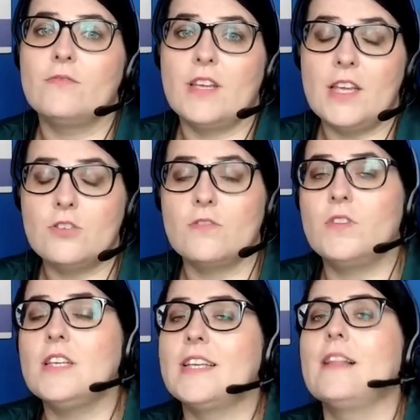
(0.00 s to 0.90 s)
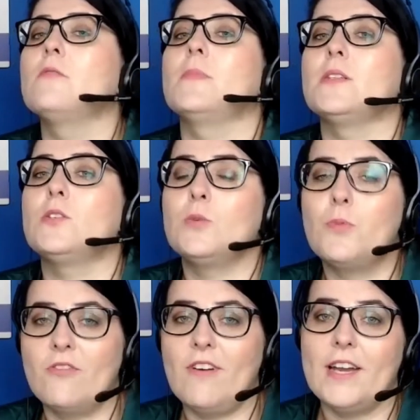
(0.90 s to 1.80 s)
each of these elements to
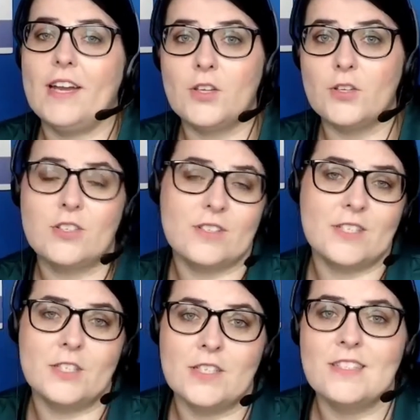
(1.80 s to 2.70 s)
provide good, consistent